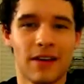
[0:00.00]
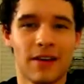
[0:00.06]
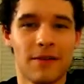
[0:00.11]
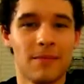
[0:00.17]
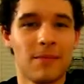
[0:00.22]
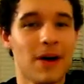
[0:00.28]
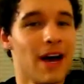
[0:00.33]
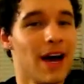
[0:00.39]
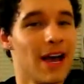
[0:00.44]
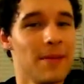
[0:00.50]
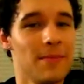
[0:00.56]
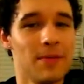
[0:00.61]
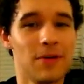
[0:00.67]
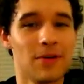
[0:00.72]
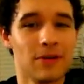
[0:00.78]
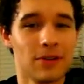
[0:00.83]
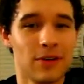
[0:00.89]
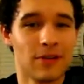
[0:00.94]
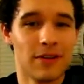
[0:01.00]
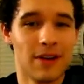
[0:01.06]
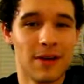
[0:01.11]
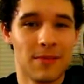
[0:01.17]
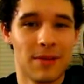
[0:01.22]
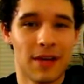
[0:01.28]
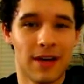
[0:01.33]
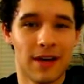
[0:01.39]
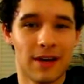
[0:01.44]
But
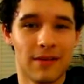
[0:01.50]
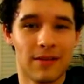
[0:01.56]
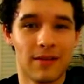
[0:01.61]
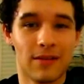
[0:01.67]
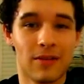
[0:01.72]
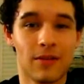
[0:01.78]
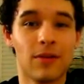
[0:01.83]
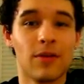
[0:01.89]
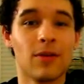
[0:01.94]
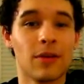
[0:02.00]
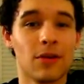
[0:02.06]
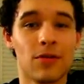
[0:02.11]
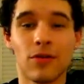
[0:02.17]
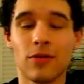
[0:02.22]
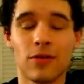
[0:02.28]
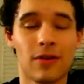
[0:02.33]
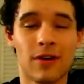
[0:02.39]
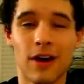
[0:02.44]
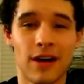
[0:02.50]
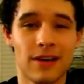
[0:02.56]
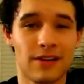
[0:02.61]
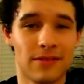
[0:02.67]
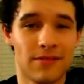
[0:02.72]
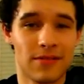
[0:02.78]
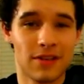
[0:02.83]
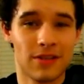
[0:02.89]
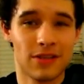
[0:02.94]
hypochloremia, or chloride
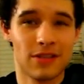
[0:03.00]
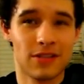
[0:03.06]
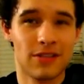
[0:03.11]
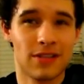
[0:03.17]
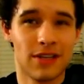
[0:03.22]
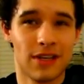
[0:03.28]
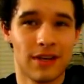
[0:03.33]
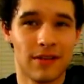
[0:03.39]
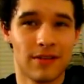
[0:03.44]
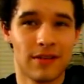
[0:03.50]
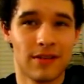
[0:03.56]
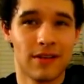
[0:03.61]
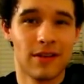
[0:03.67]
deficiency,